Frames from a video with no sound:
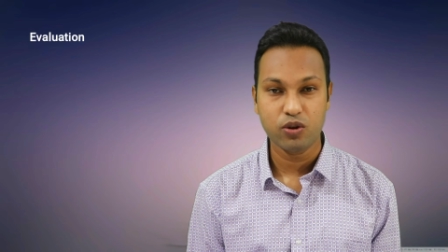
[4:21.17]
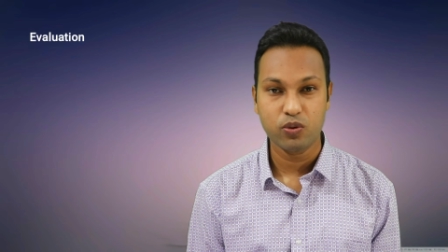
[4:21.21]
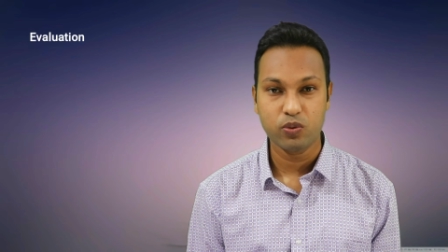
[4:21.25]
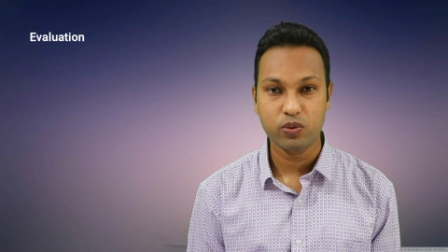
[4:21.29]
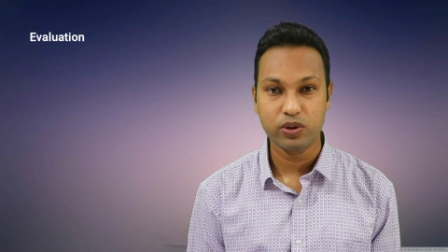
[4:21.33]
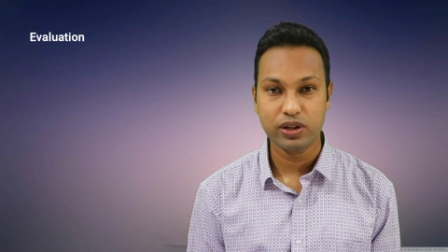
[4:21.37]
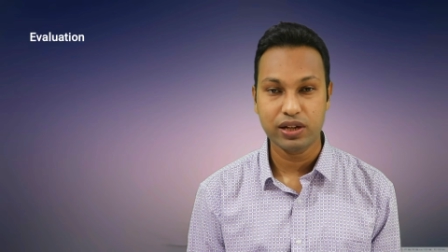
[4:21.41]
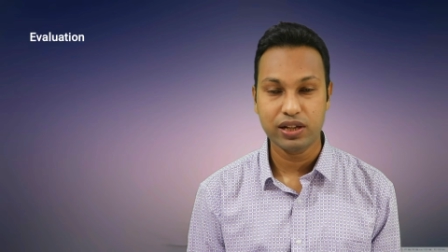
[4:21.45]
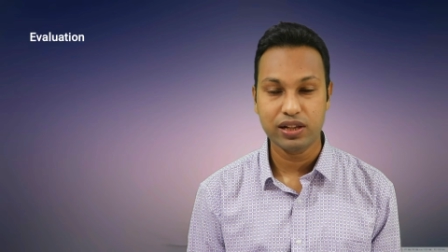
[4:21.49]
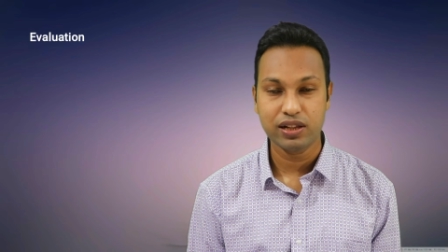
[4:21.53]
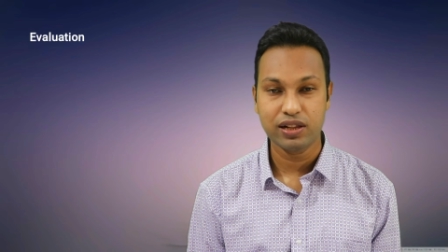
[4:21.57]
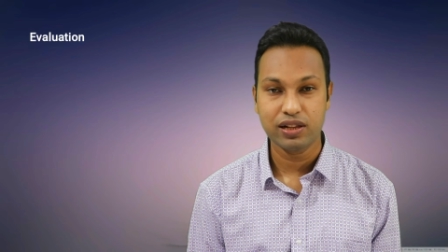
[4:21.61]

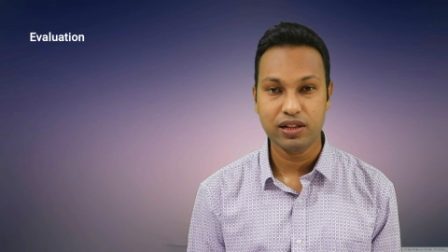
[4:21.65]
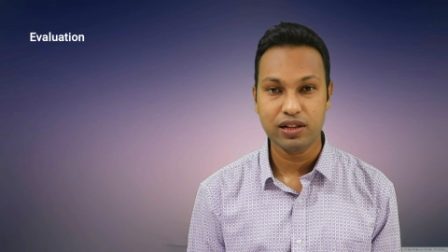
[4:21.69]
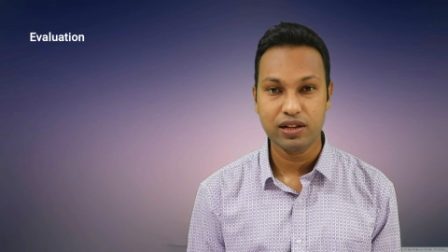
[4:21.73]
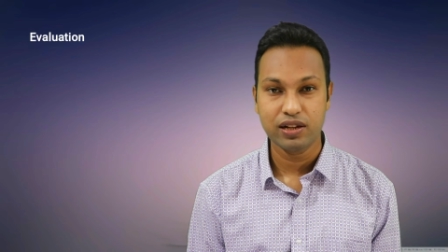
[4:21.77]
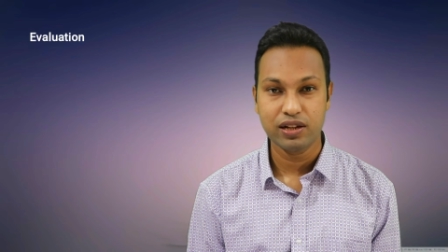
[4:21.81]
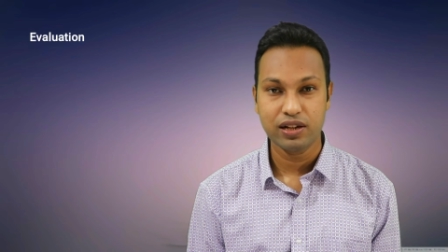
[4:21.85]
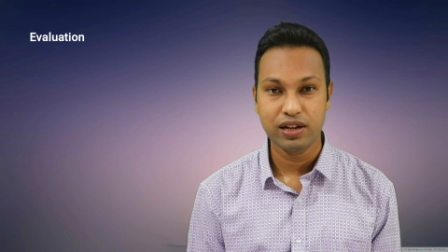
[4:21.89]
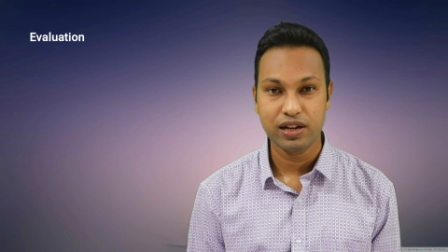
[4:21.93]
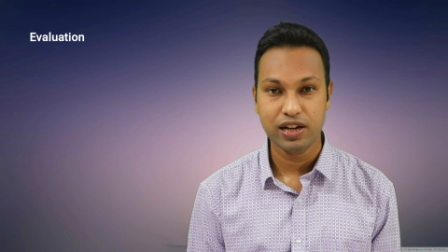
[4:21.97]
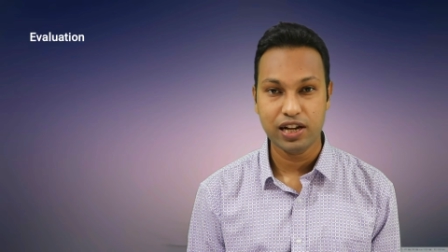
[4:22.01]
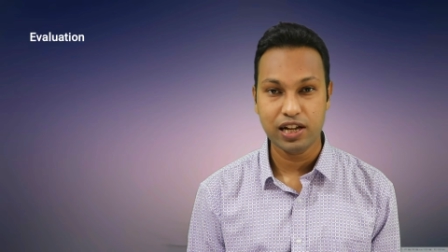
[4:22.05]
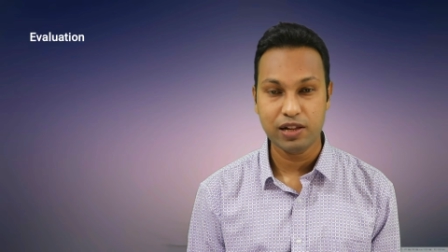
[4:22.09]
will
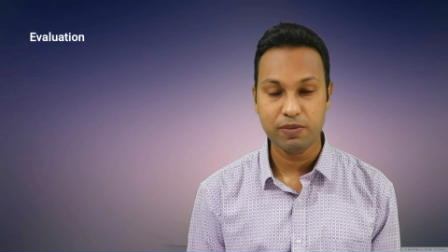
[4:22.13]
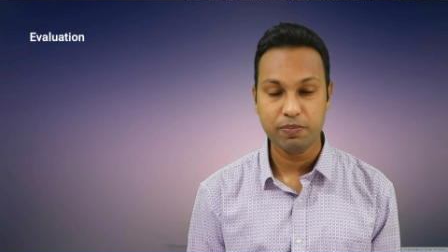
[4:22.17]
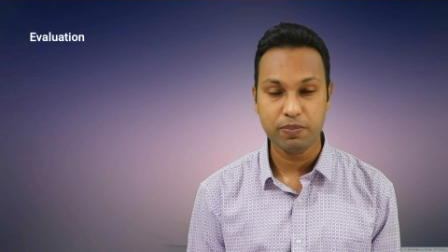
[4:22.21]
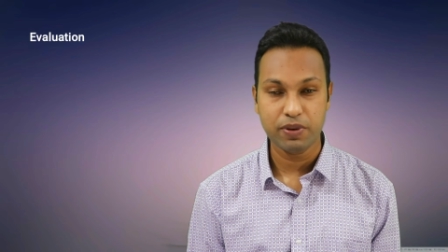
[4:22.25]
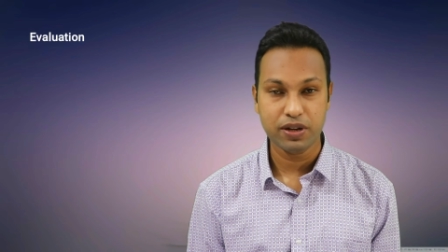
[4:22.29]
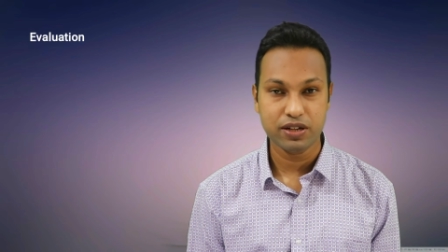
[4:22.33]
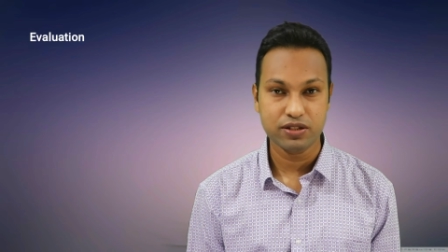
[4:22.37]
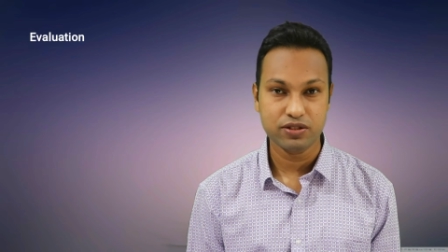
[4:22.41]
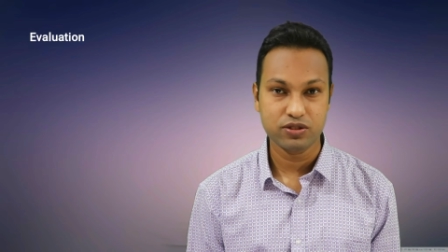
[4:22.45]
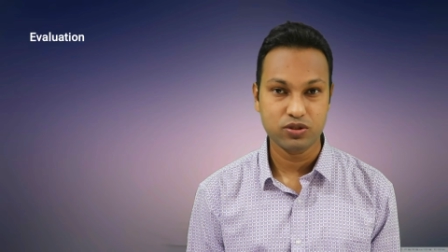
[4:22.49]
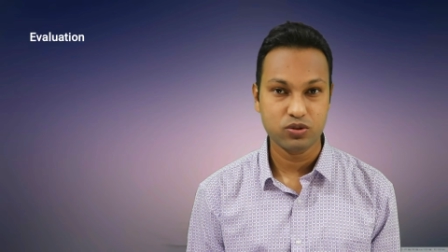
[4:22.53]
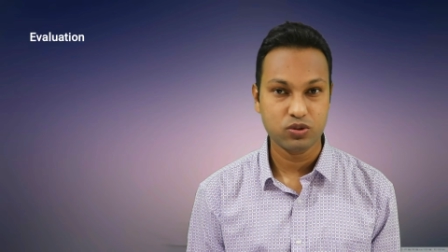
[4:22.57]
help
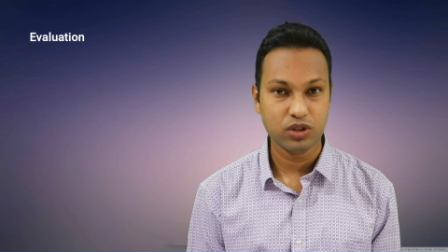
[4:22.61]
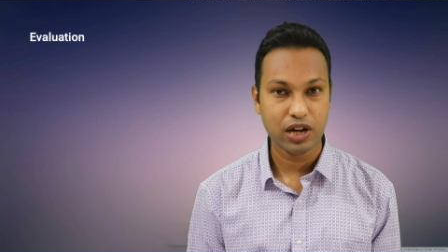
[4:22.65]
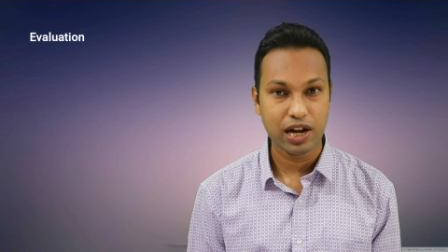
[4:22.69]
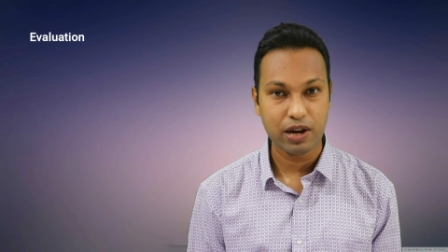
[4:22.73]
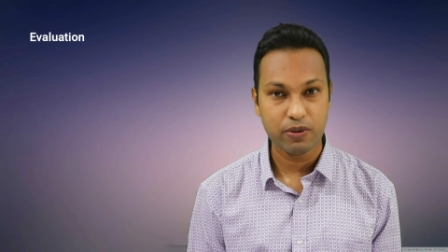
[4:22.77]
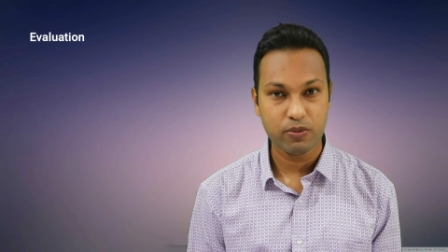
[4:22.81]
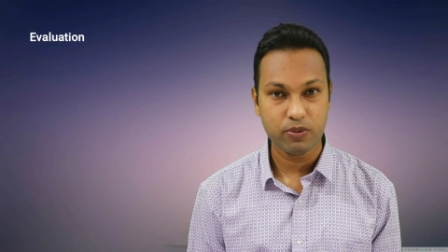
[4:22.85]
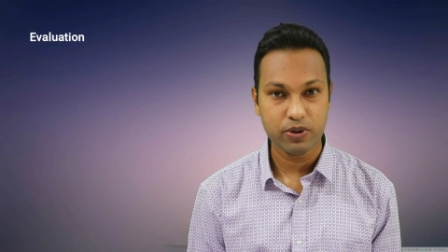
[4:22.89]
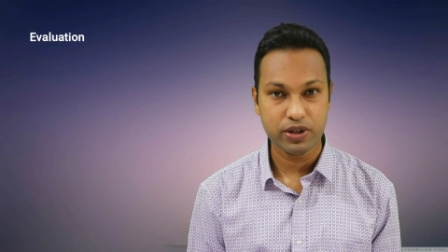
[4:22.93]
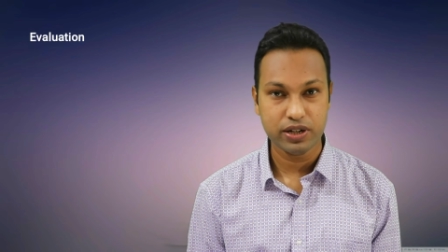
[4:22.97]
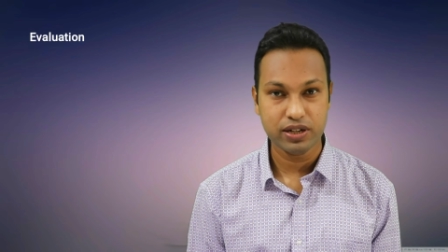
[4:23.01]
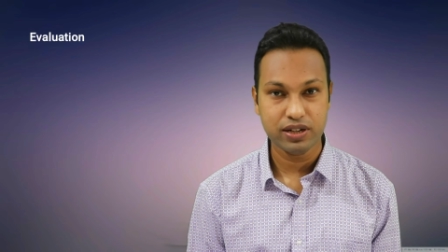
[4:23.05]
us to
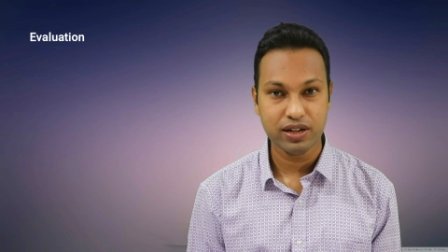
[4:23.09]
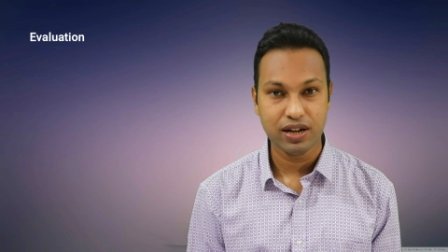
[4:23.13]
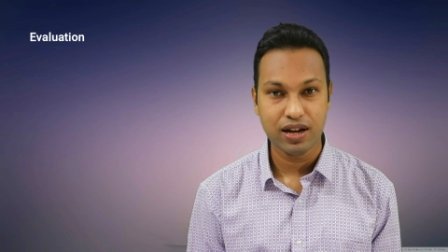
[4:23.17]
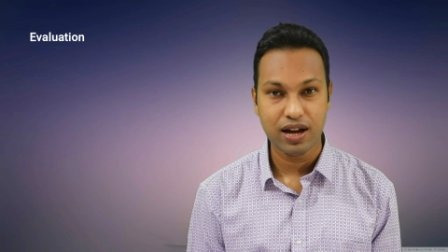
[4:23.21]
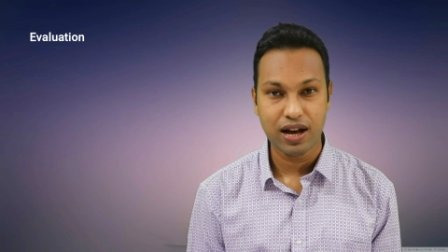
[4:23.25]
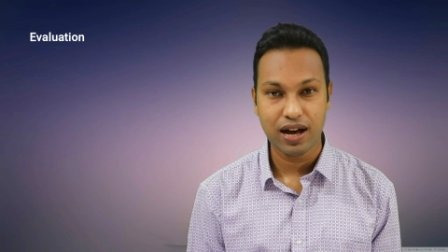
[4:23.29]
avoid